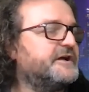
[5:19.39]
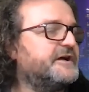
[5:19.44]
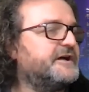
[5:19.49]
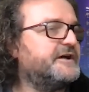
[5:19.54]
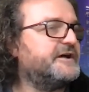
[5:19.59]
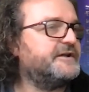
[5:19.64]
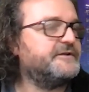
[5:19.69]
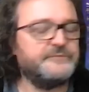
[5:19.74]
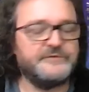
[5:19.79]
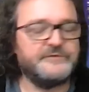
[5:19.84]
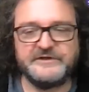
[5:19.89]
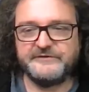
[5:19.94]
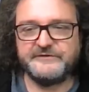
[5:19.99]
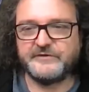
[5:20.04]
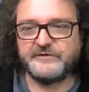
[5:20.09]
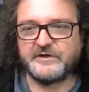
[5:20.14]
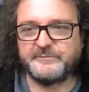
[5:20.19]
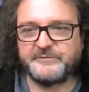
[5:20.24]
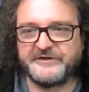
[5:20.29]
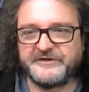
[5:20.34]
and we'll do
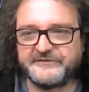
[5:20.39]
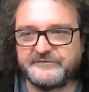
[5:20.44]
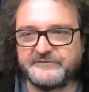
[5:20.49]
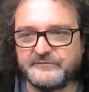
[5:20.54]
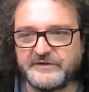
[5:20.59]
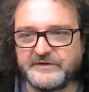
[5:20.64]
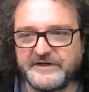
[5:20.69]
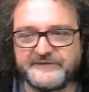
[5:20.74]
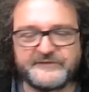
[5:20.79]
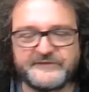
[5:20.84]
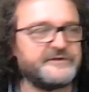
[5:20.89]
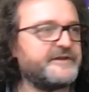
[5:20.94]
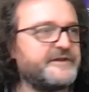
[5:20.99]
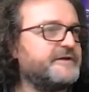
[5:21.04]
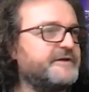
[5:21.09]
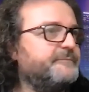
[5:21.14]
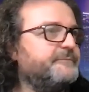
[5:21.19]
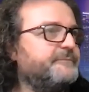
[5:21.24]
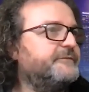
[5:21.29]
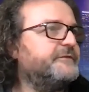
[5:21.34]
our best to answer
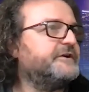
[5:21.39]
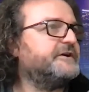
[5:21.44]
them.